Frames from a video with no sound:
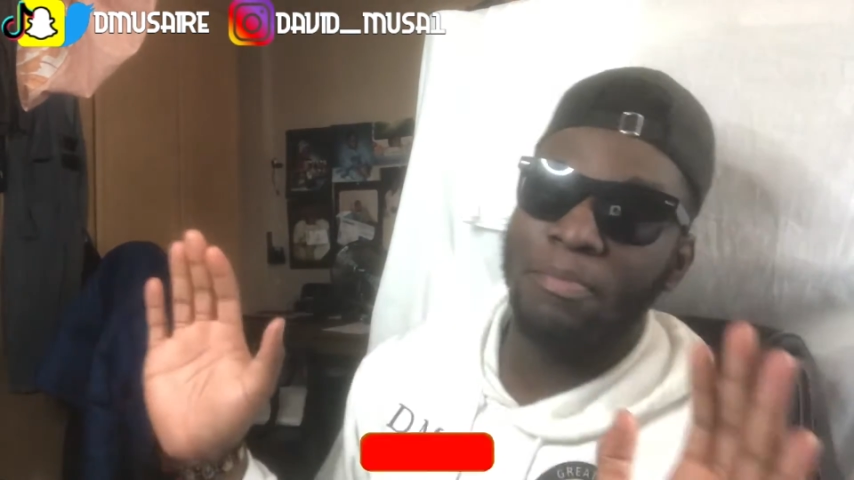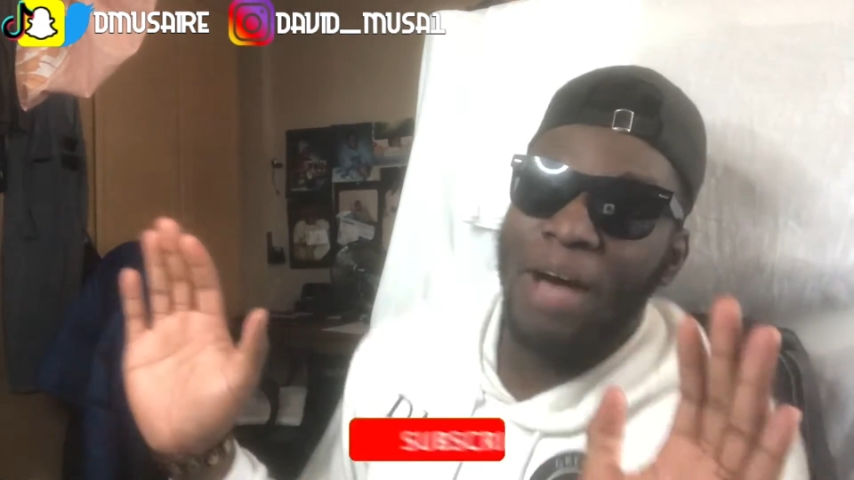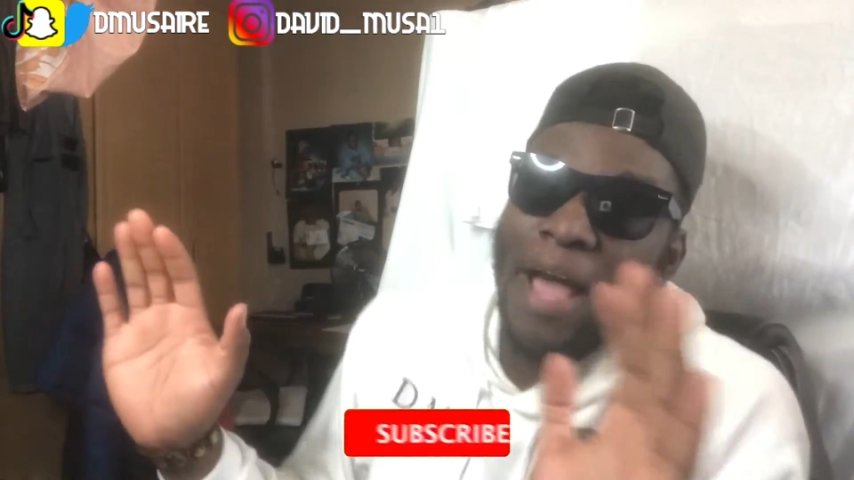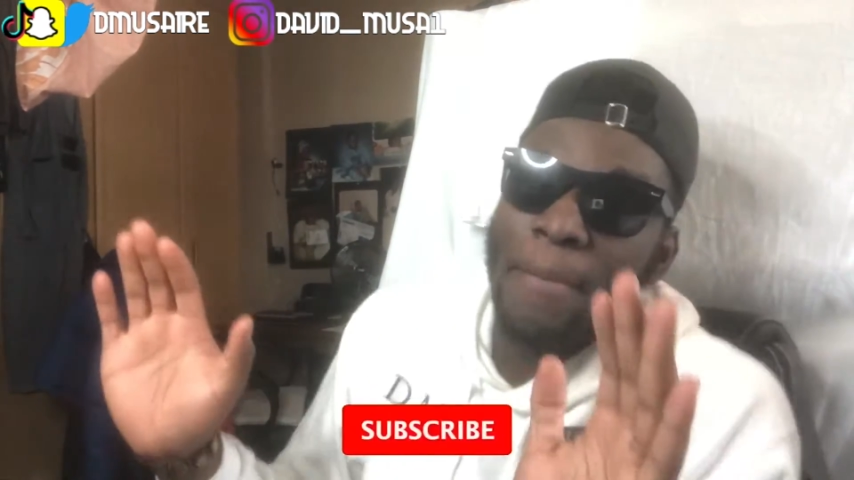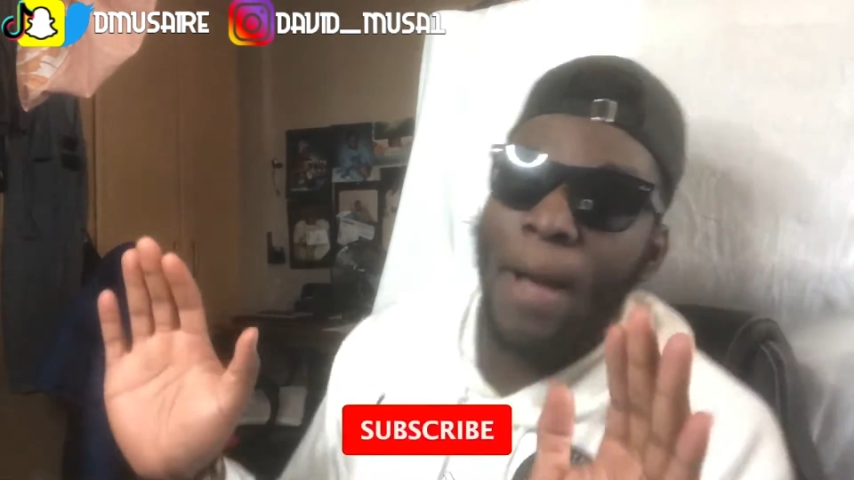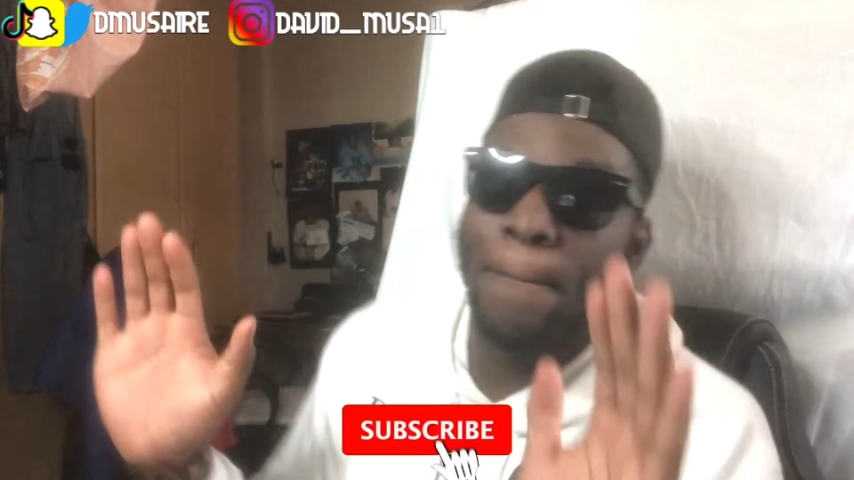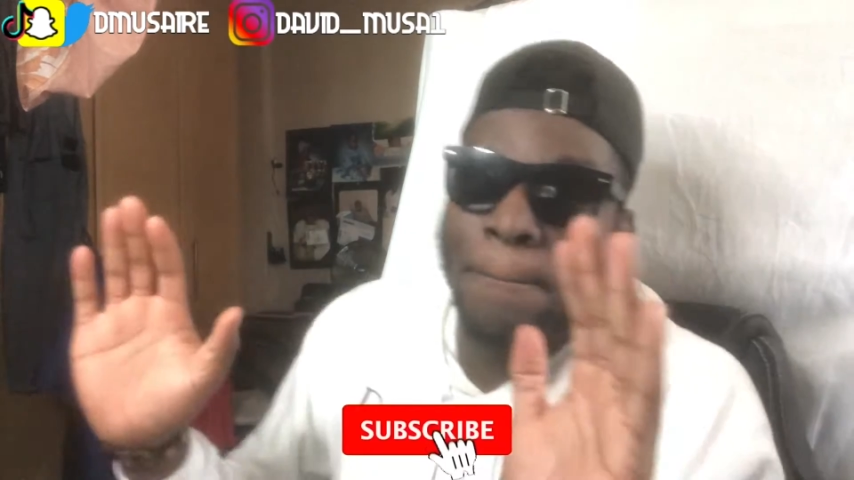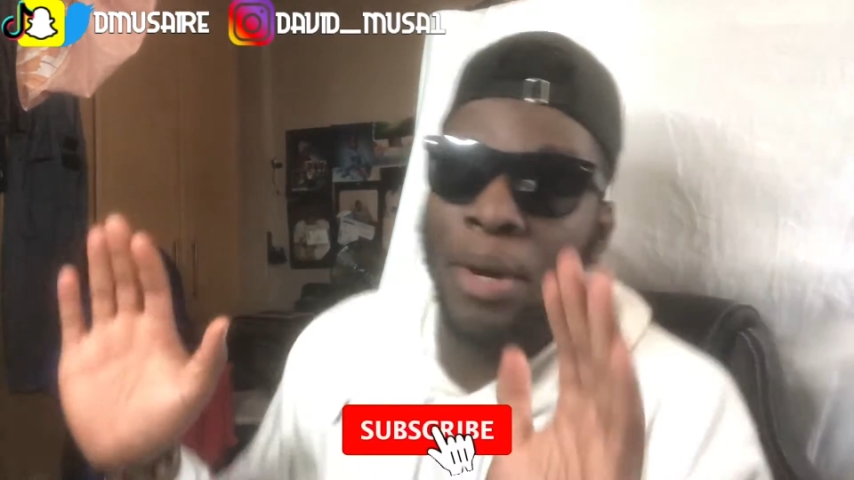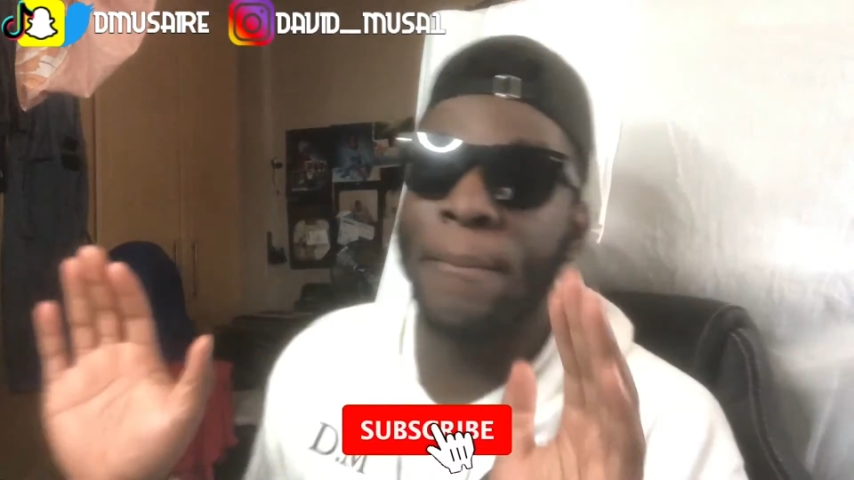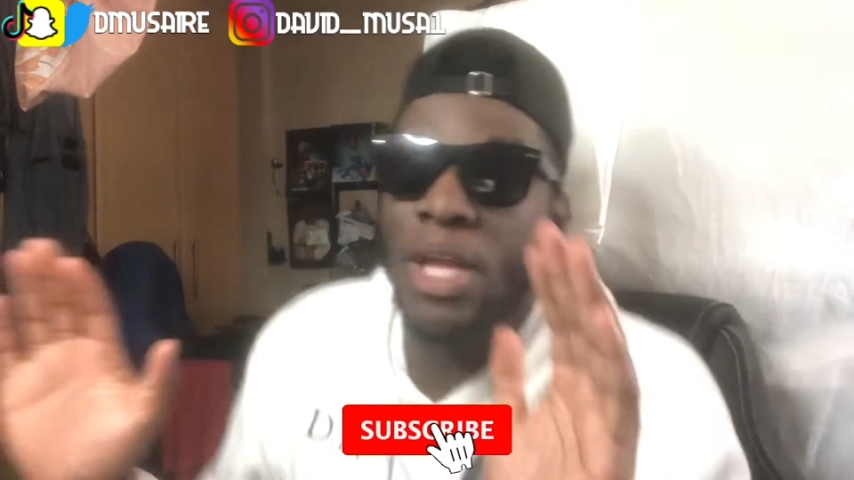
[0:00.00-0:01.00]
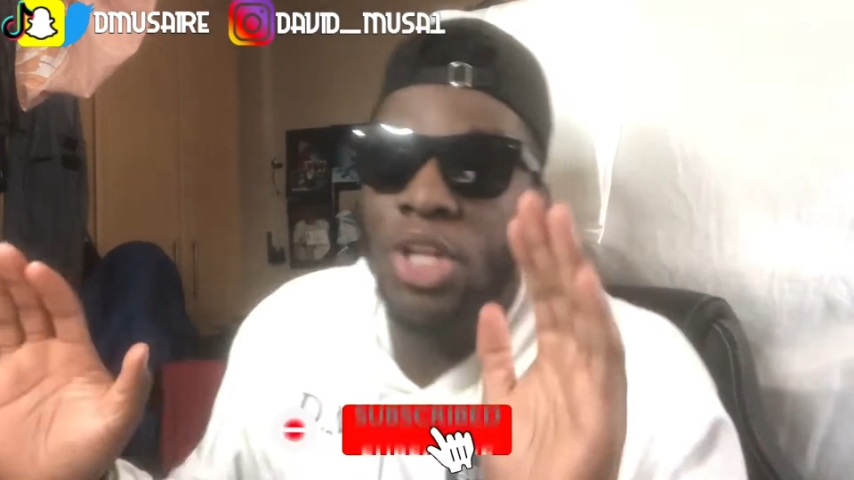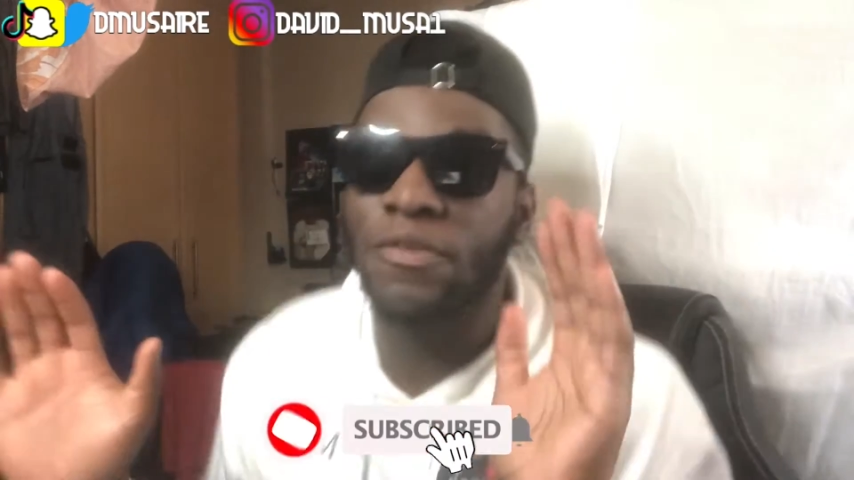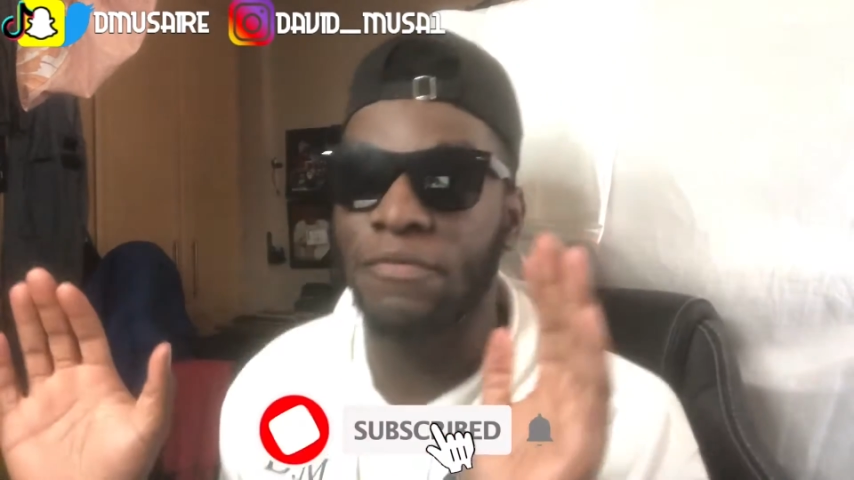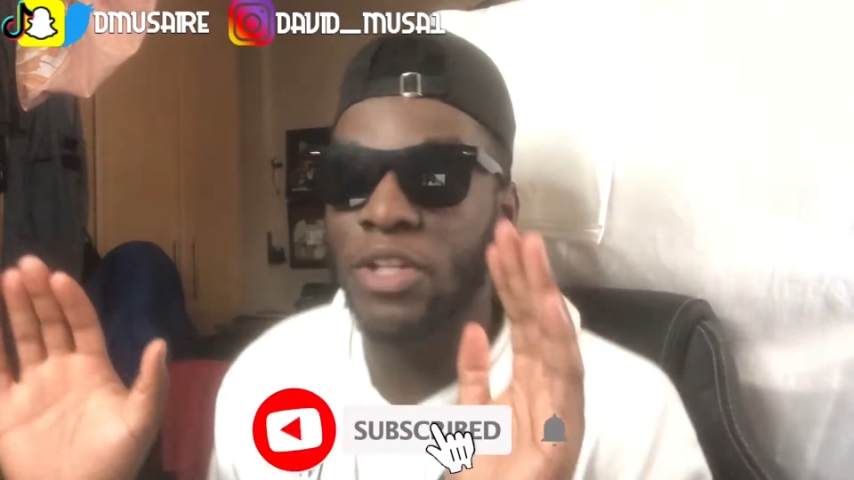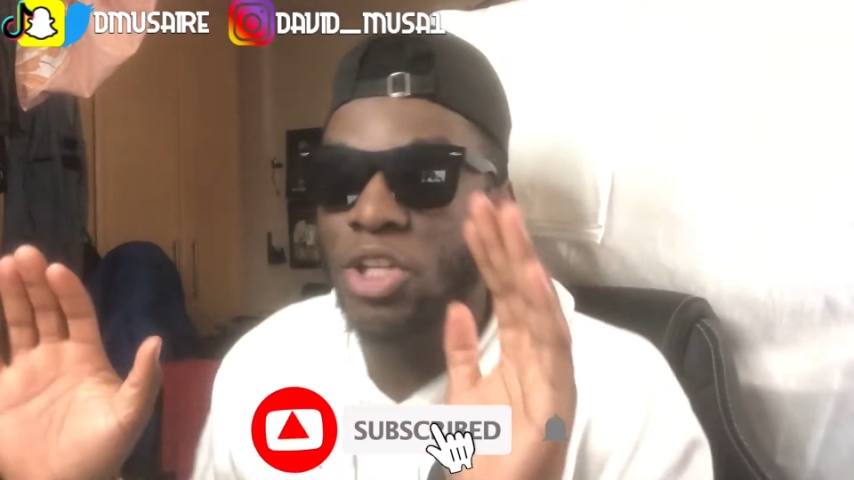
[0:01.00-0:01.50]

my man premiered the